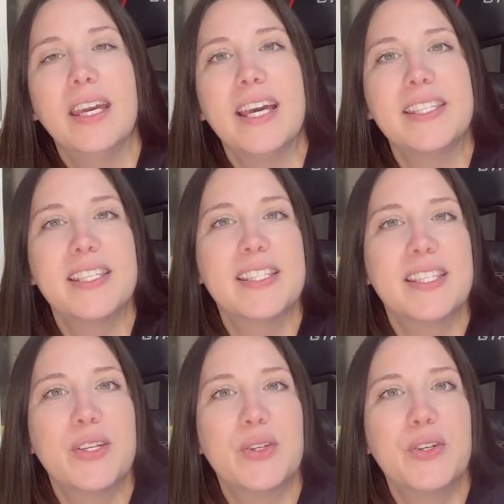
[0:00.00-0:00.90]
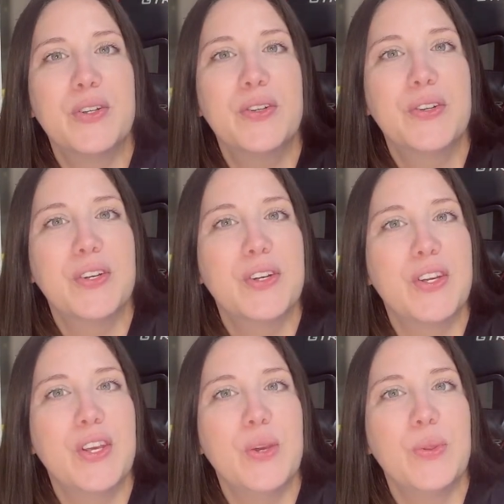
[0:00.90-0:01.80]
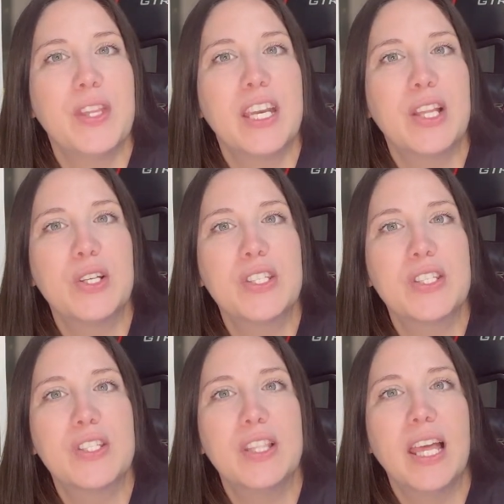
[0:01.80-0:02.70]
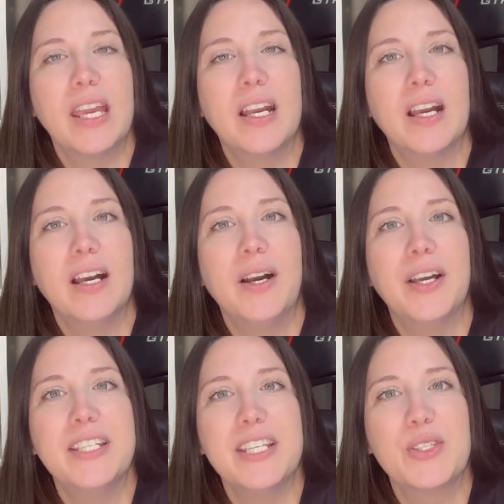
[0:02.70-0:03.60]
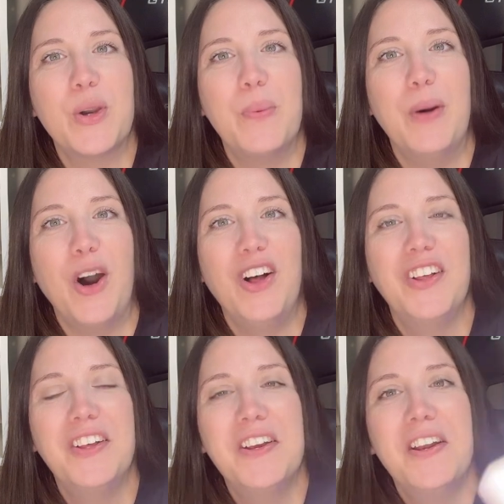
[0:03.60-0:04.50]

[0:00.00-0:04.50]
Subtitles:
It has this little cute thing. It looks like a disco ball.